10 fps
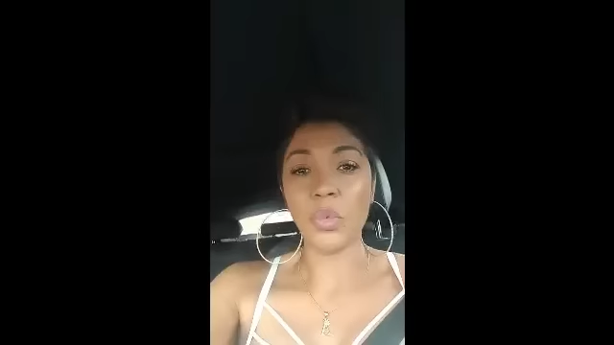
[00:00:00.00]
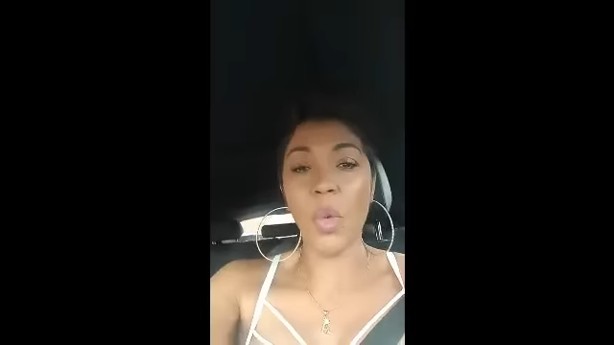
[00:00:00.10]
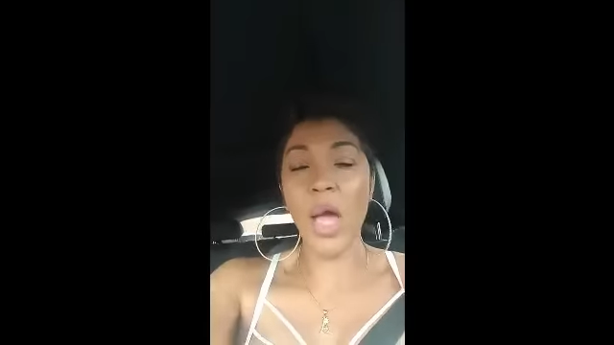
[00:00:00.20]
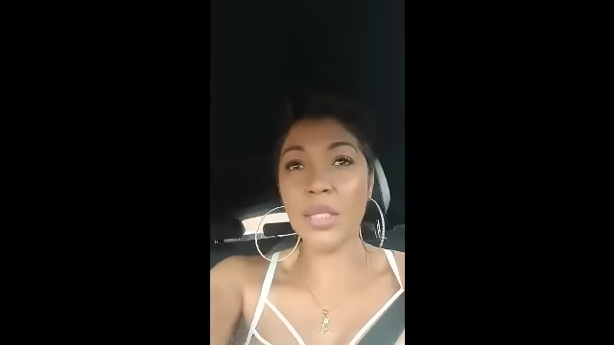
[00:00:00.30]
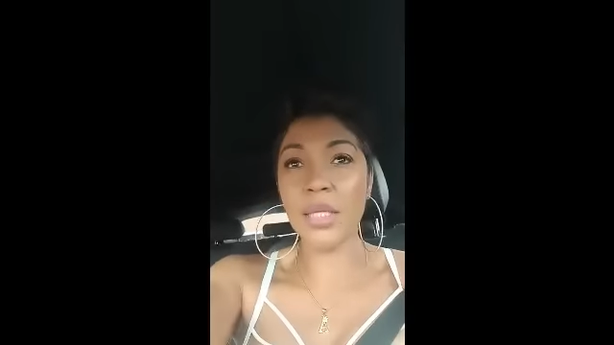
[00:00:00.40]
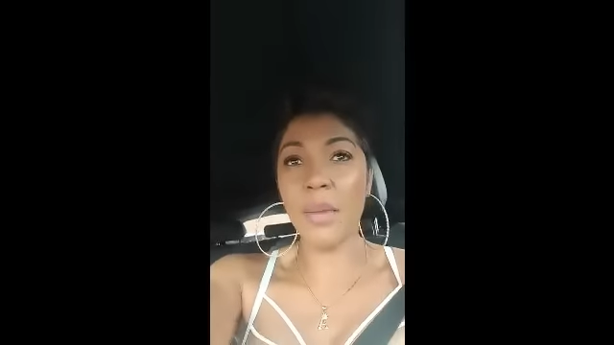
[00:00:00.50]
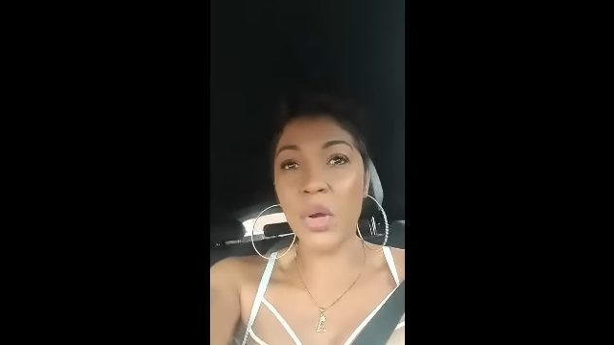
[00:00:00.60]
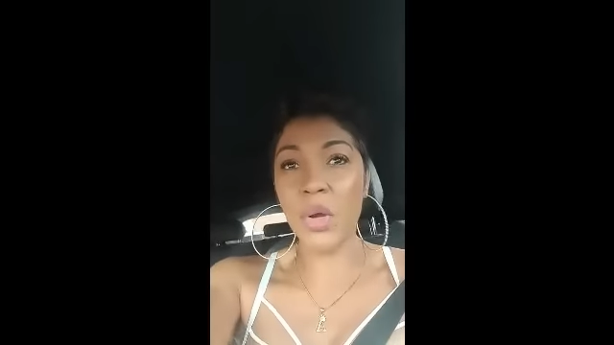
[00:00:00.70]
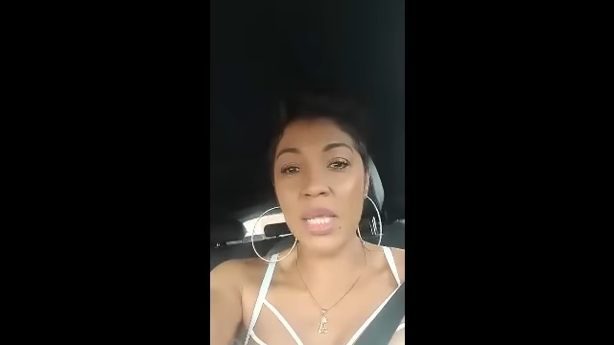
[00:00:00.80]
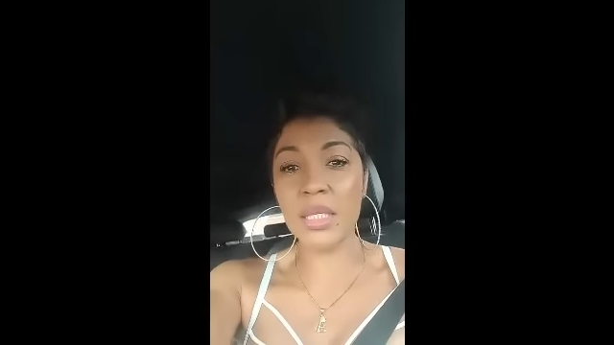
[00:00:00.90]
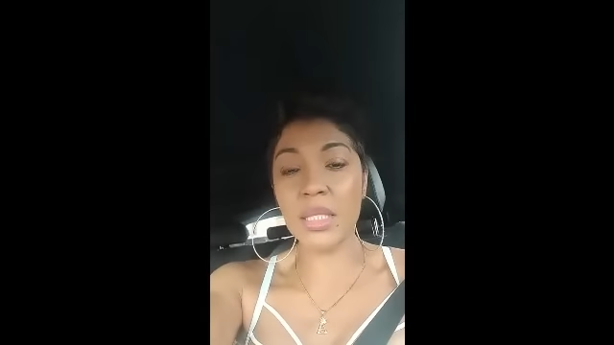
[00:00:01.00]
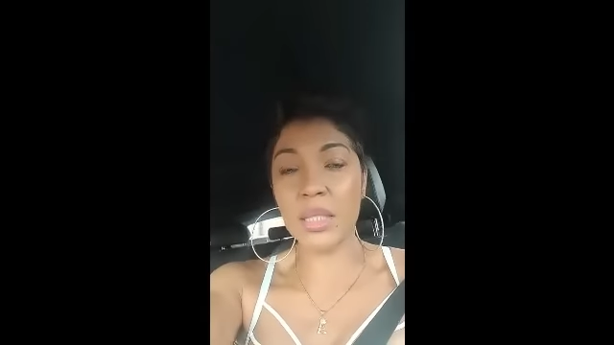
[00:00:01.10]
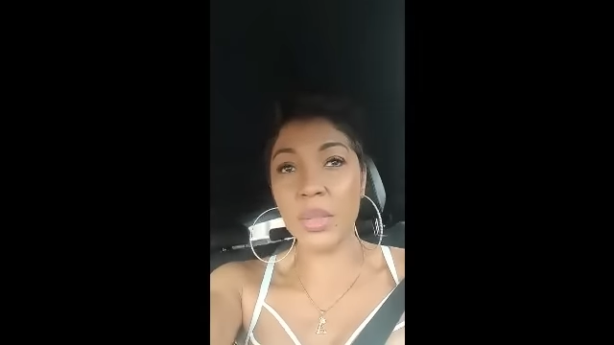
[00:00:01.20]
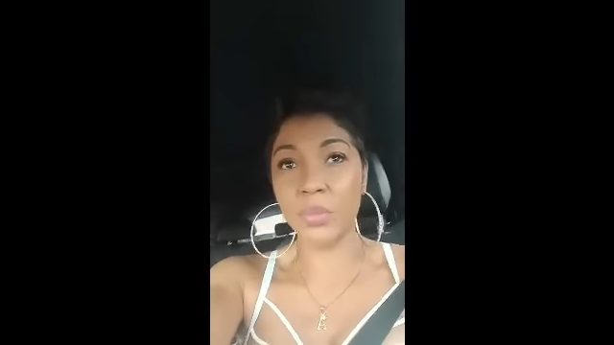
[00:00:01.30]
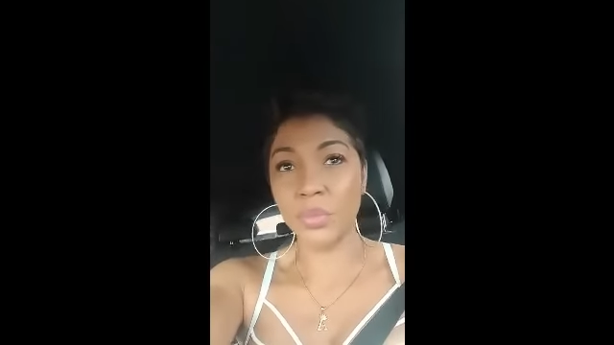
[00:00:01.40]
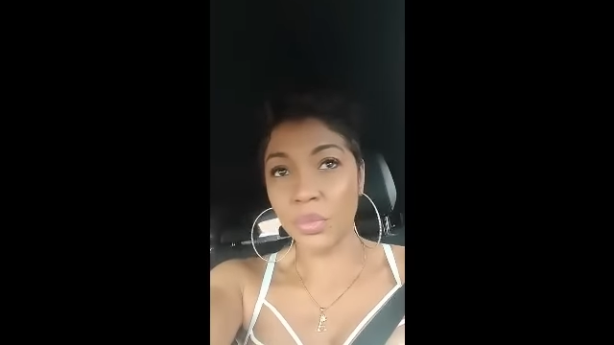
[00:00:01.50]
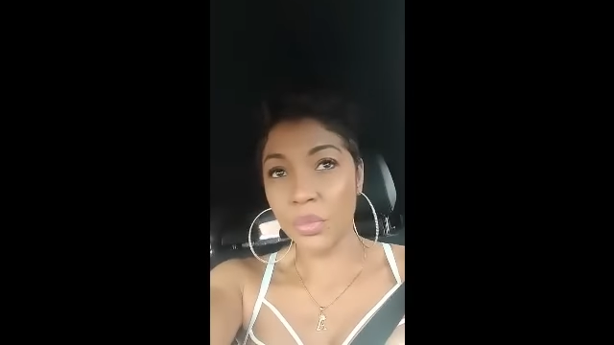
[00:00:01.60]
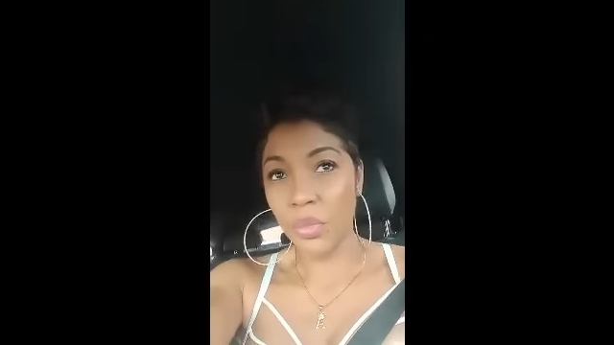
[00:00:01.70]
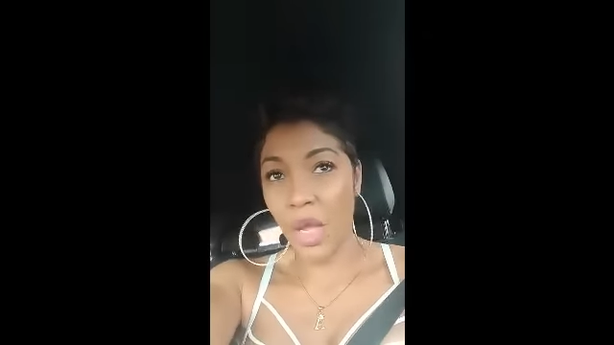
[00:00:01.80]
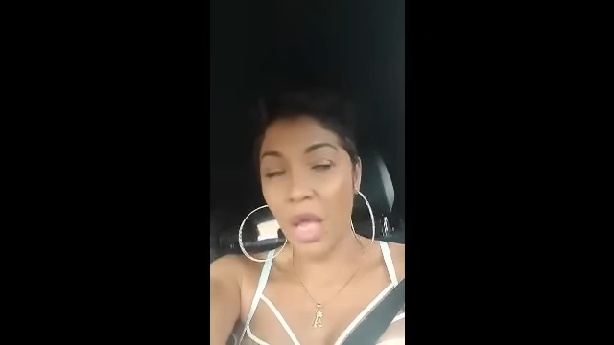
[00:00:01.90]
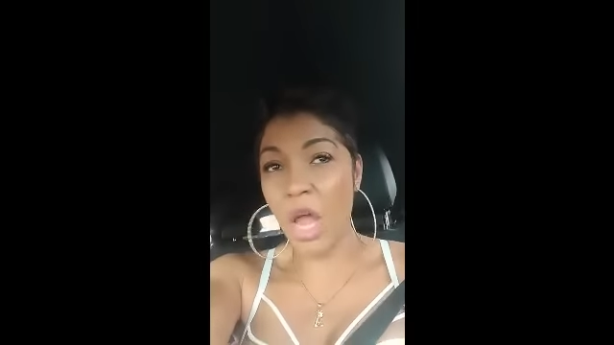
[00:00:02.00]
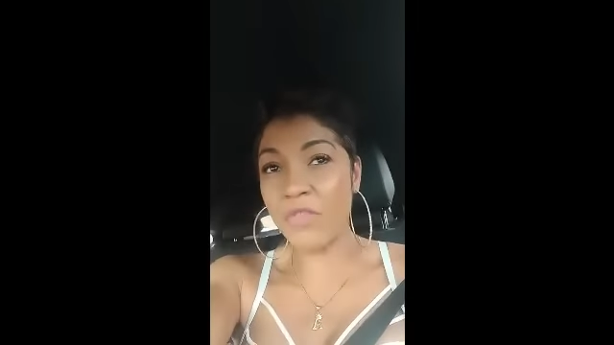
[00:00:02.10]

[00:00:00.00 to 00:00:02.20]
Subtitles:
the internet, and trust me people,